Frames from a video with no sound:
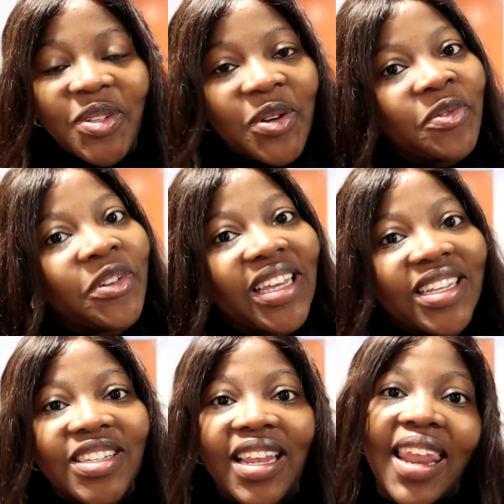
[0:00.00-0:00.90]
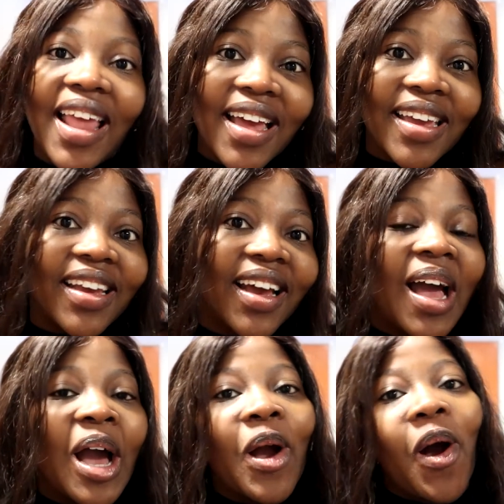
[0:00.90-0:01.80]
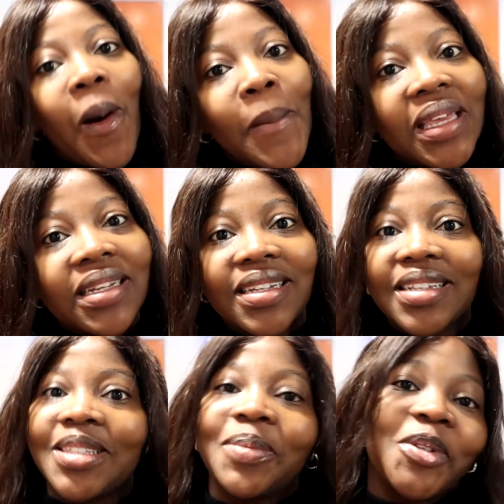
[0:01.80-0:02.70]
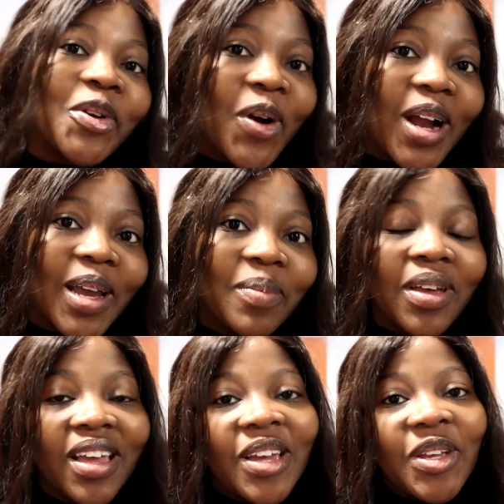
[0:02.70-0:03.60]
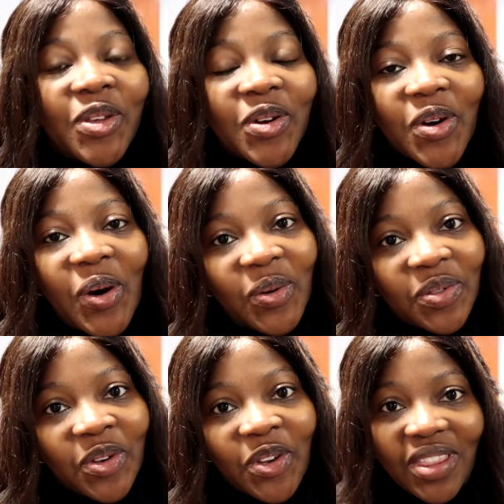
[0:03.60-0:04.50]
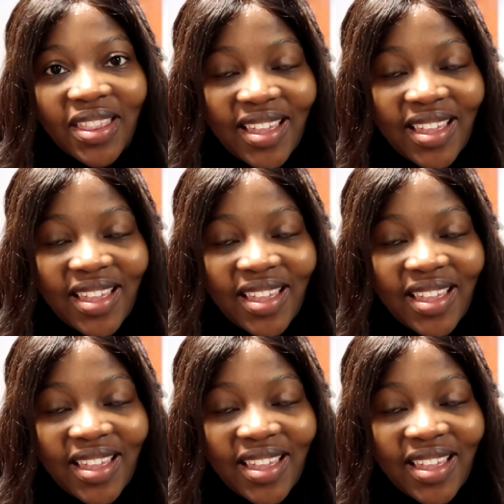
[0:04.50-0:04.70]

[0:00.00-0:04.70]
Don't forget to like, comment, subscribe, you know all the good